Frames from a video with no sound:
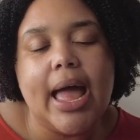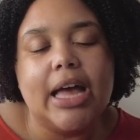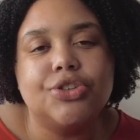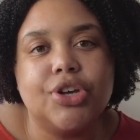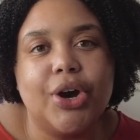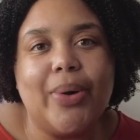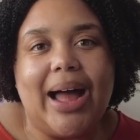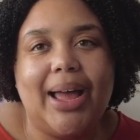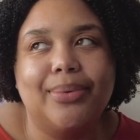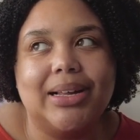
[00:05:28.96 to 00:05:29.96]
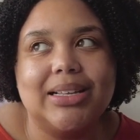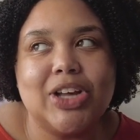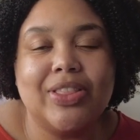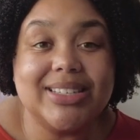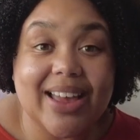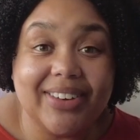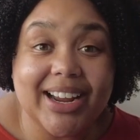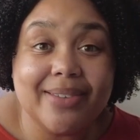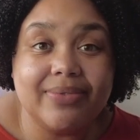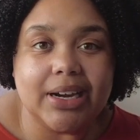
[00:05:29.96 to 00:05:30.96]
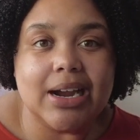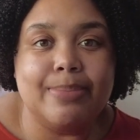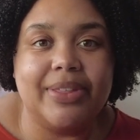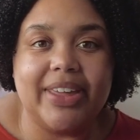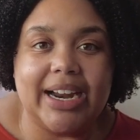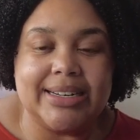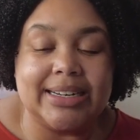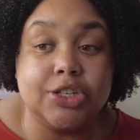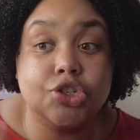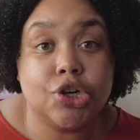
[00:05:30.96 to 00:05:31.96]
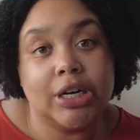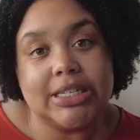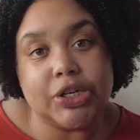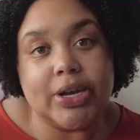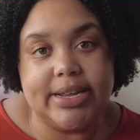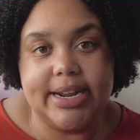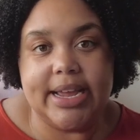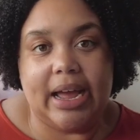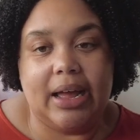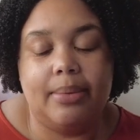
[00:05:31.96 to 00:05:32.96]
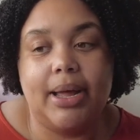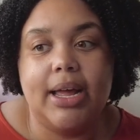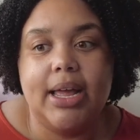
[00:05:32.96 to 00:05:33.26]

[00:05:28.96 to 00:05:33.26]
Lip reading: So I was on the 7 a.m. ferry, but then I didn't start until 8 a.m.,